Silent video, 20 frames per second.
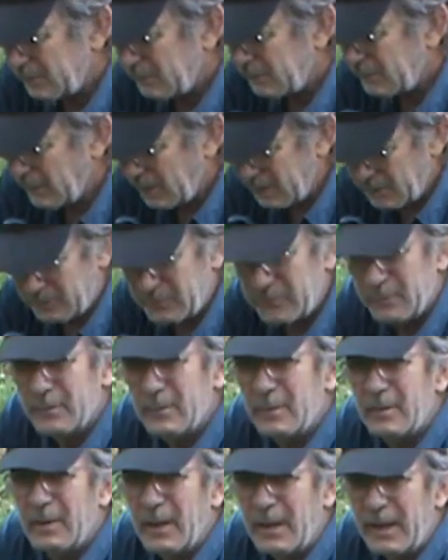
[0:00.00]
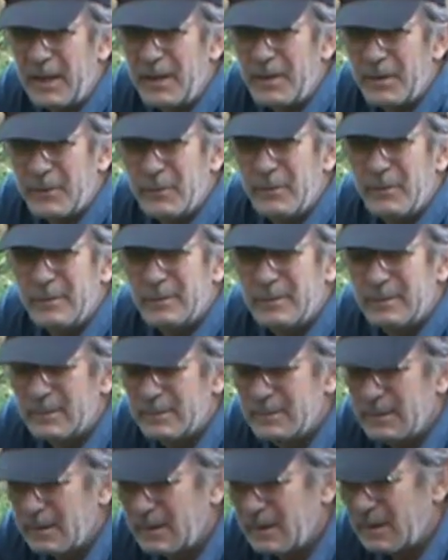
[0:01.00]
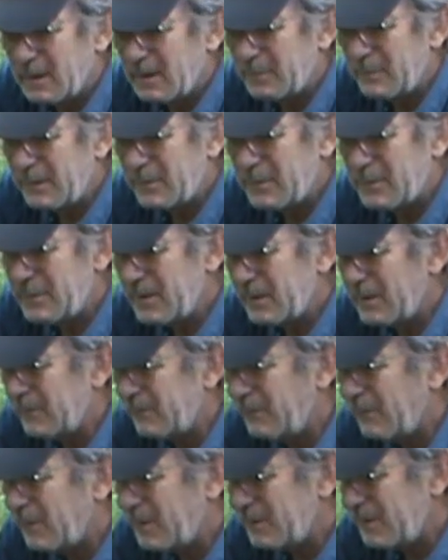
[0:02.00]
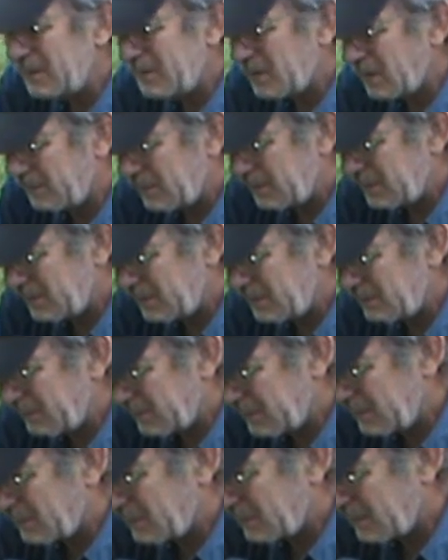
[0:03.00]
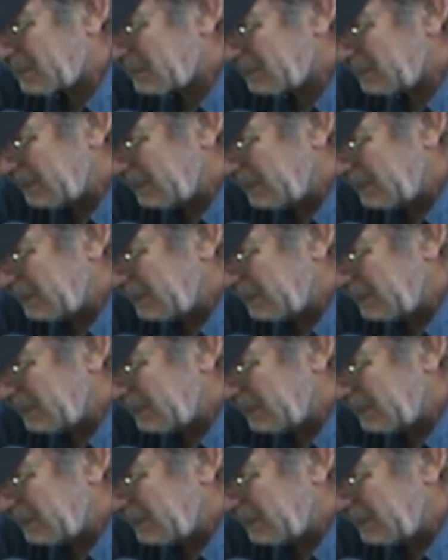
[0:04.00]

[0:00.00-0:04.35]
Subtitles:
don't eat it, because you can find yourself in serious trouble.